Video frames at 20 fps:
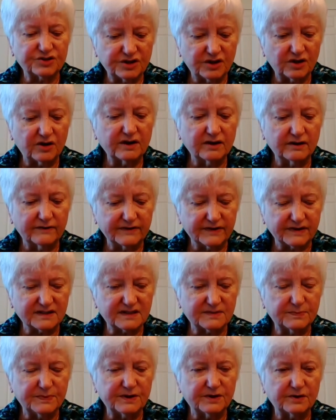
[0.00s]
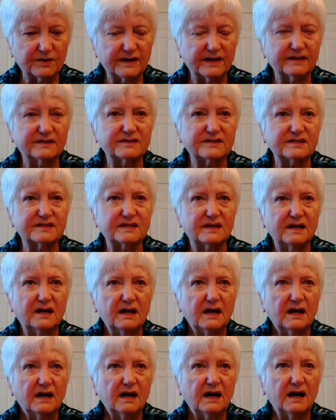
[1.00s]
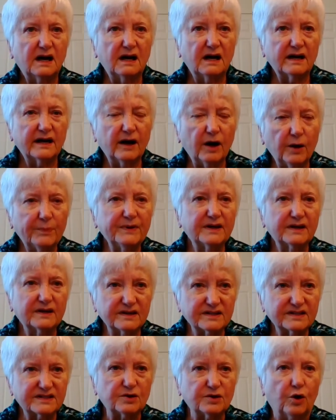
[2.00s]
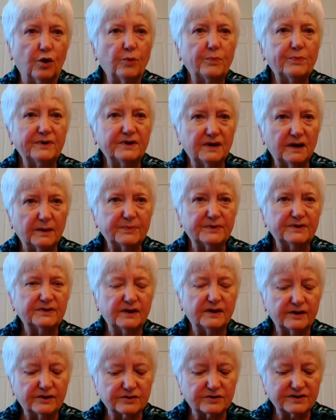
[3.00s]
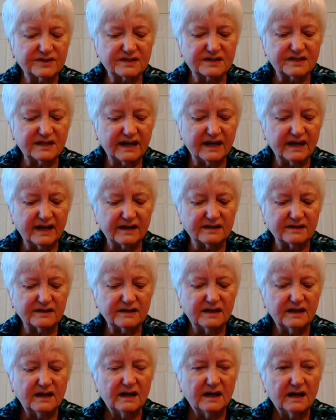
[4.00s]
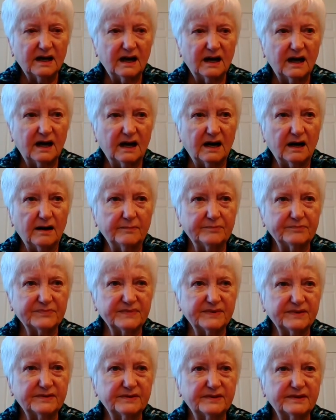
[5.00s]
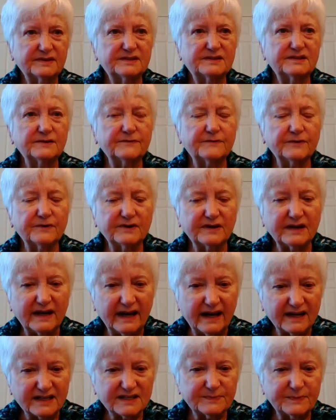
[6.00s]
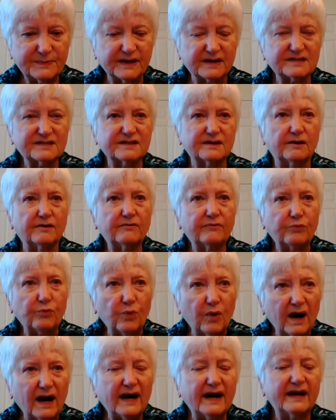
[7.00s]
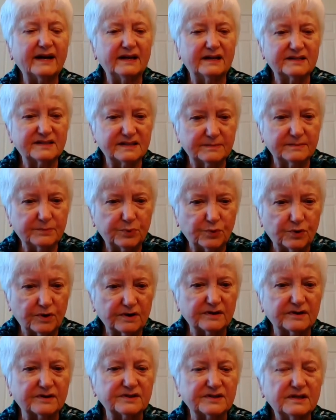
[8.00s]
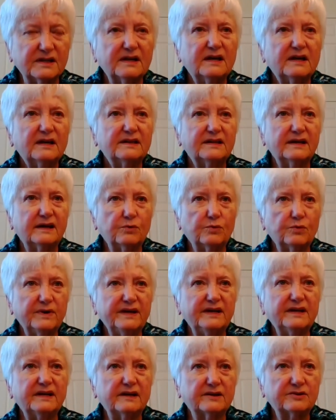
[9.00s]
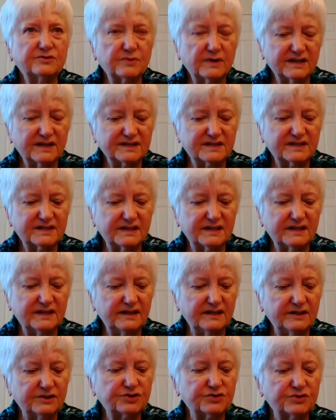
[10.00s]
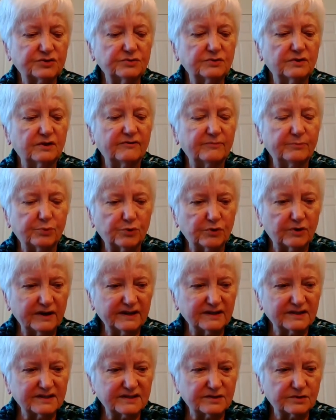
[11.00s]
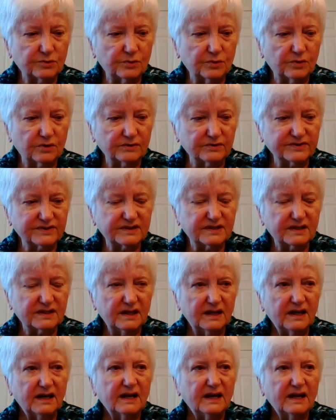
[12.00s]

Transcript: sharing of experience, helping us open up and understand the different aspects of why it's important that we address the issue of boarding schools,